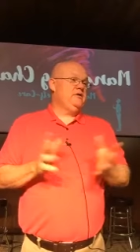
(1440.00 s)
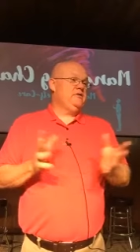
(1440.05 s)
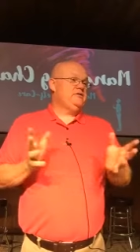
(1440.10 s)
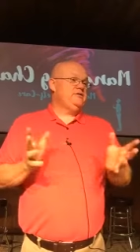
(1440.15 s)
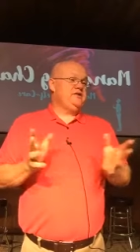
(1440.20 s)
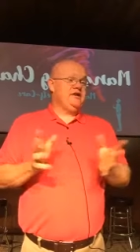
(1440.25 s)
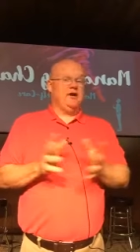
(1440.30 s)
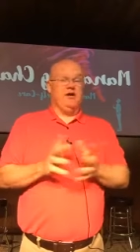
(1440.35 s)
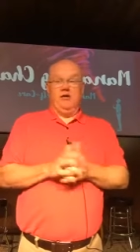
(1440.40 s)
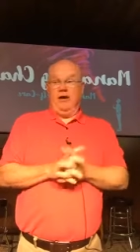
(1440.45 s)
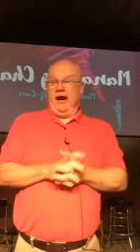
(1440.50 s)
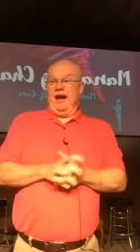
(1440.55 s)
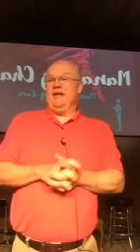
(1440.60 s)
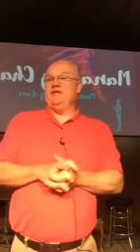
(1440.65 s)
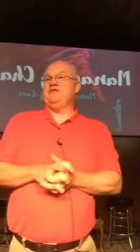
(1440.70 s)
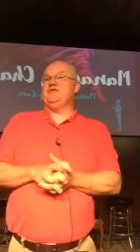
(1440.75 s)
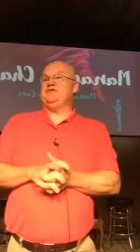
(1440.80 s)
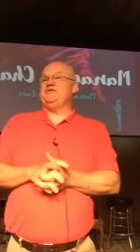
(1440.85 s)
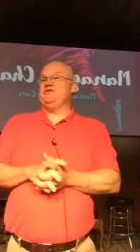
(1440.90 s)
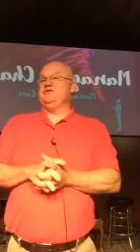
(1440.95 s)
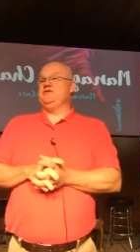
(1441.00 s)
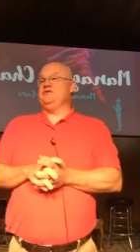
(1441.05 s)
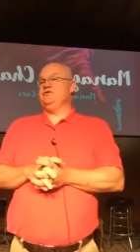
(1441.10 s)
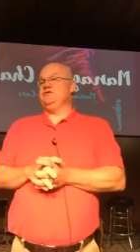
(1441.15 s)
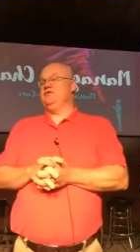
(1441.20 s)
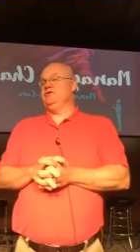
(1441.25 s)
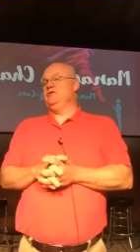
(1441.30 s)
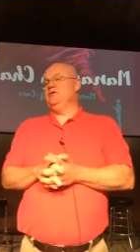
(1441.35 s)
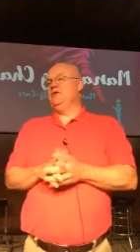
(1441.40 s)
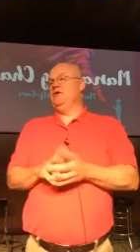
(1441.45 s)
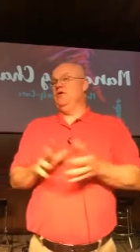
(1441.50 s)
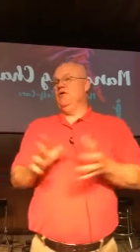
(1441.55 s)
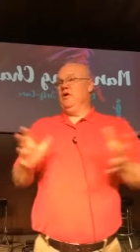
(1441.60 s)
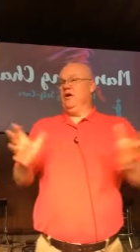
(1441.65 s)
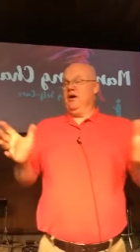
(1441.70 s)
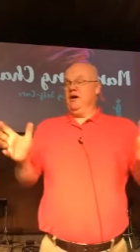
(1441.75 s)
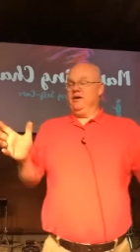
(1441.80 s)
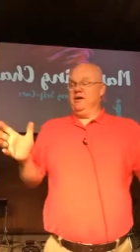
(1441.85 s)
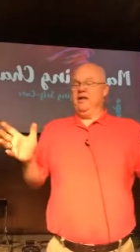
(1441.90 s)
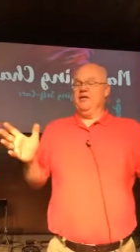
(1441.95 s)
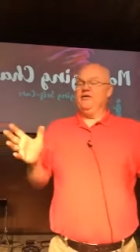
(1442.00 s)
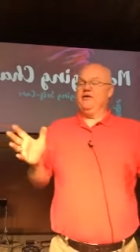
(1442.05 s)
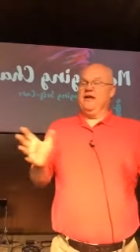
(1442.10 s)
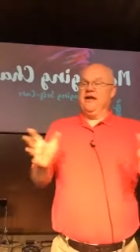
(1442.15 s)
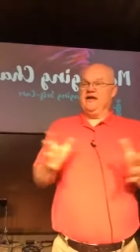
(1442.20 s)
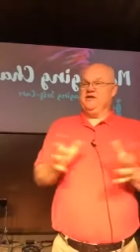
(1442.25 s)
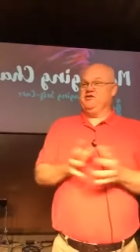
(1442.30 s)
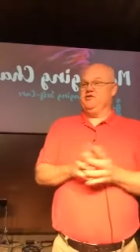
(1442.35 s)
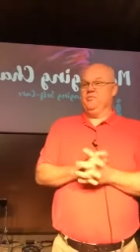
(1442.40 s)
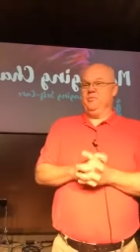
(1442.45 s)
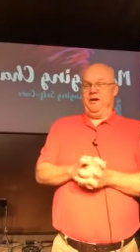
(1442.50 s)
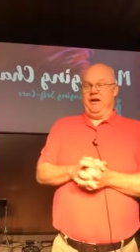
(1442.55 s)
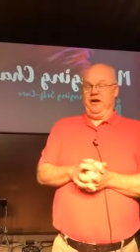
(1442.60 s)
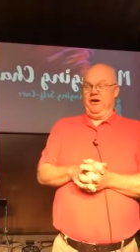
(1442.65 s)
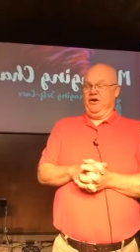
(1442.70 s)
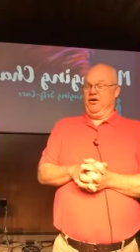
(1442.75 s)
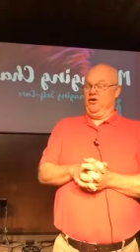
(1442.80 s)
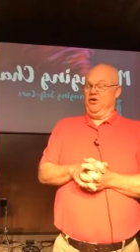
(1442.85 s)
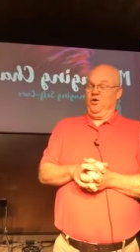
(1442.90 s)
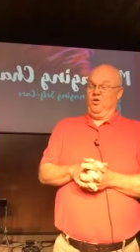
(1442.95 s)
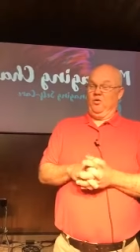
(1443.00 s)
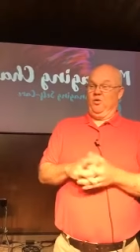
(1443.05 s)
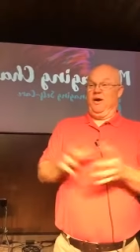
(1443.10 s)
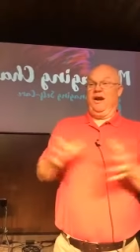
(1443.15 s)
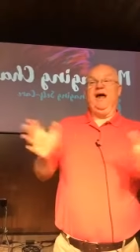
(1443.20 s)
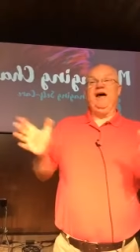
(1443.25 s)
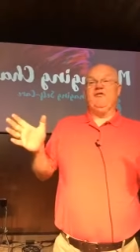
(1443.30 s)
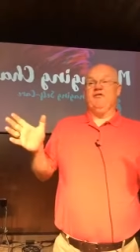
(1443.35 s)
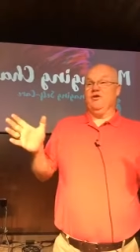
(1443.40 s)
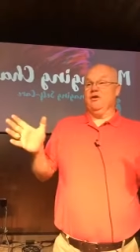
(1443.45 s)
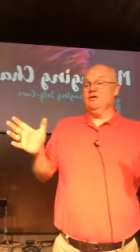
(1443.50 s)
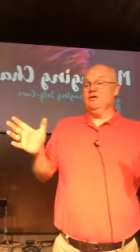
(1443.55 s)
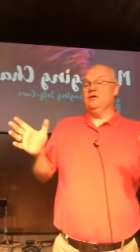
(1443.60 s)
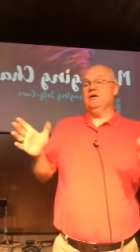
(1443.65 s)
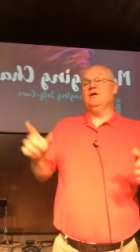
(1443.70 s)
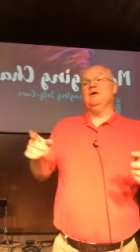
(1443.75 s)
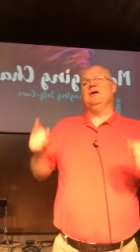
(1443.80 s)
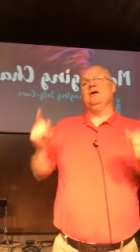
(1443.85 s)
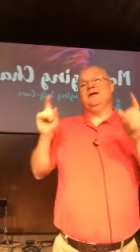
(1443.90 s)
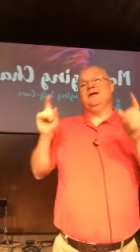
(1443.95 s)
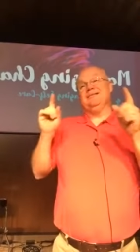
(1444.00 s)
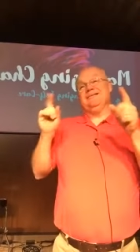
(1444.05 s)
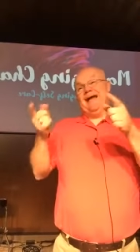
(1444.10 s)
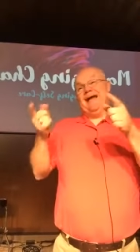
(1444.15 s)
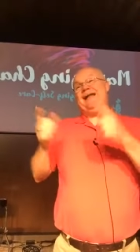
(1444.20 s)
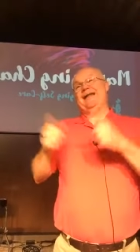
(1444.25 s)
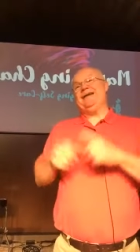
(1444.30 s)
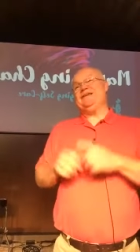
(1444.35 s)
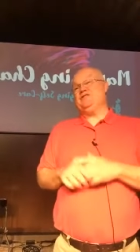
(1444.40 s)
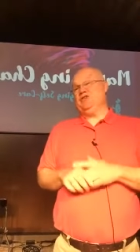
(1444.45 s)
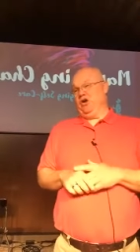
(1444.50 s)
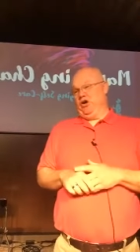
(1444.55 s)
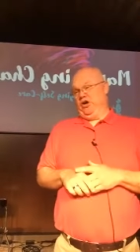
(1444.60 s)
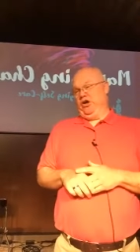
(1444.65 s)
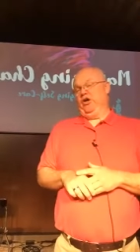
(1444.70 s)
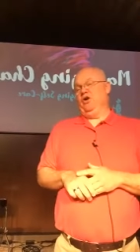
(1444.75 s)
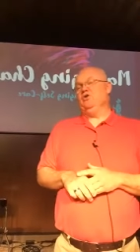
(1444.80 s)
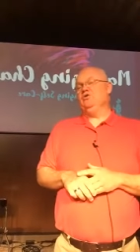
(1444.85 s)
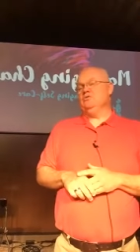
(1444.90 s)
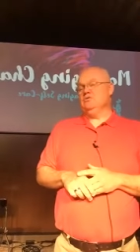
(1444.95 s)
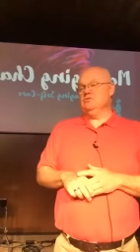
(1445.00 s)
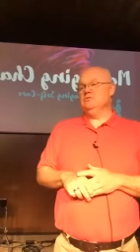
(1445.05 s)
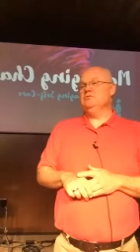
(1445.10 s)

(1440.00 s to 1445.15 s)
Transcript: cigarettes or another case of beer or whatever. That is on you.